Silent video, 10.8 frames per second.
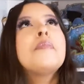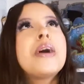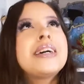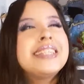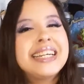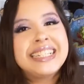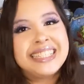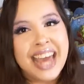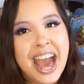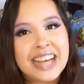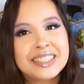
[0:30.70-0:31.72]
But
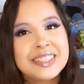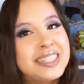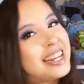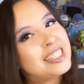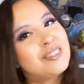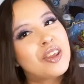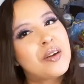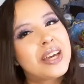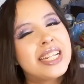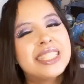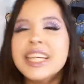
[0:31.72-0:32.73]
yeah, so today's
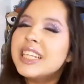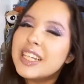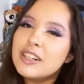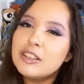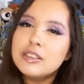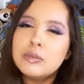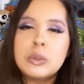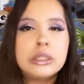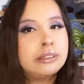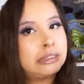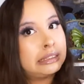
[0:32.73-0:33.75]
video, it is a little,
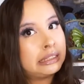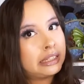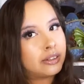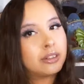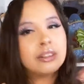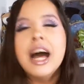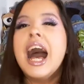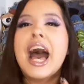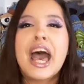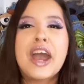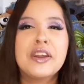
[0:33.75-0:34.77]
I
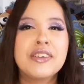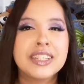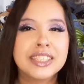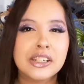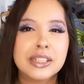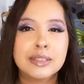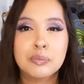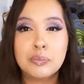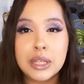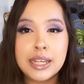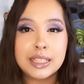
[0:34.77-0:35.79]
don't know if you consider this
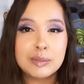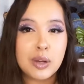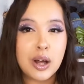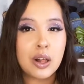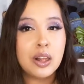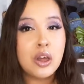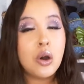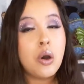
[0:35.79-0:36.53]
big, small,